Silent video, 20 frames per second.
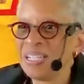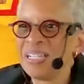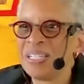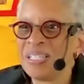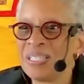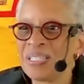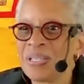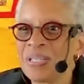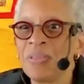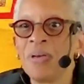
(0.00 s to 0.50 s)

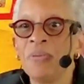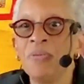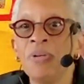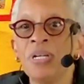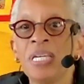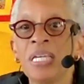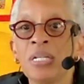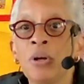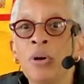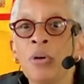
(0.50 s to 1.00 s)
so that we
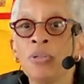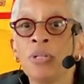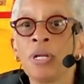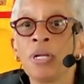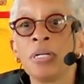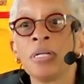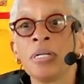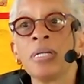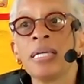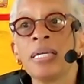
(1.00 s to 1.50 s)
can hold
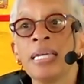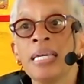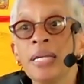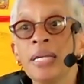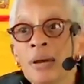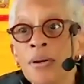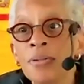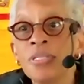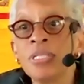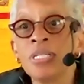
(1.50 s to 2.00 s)
our
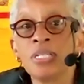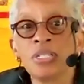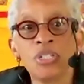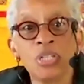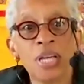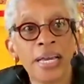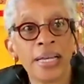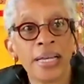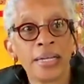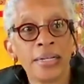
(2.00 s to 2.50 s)
egos in
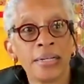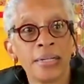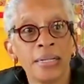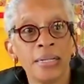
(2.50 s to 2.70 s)
check,